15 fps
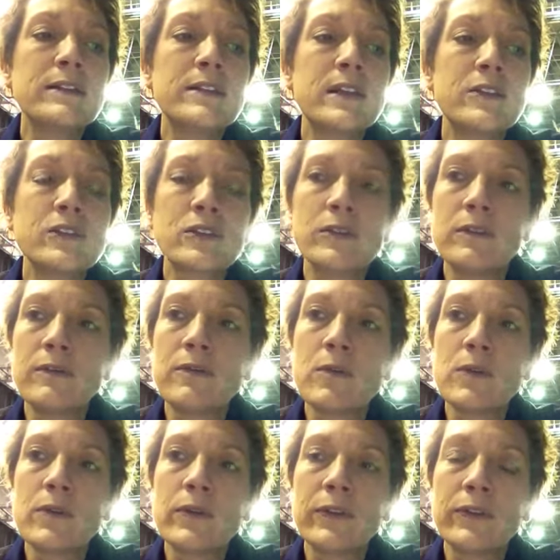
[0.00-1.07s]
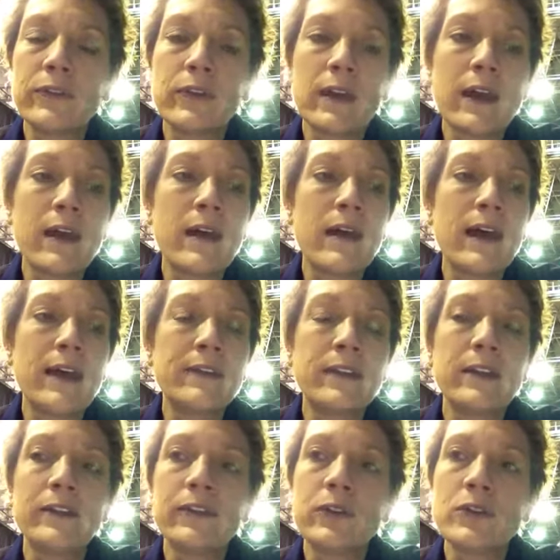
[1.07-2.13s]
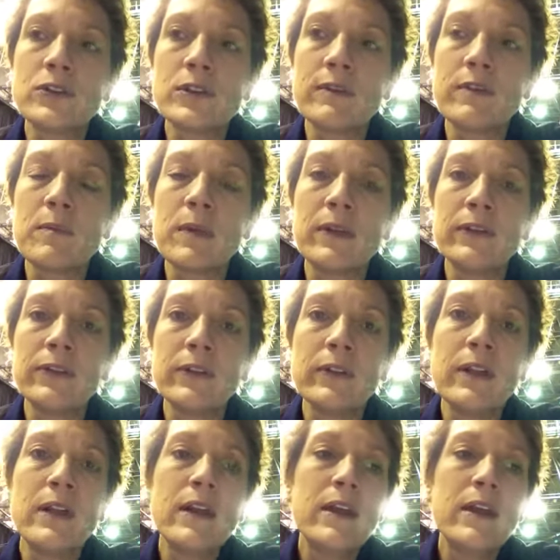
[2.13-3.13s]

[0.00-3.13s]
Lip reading: tensional force at the insertion of the muscle.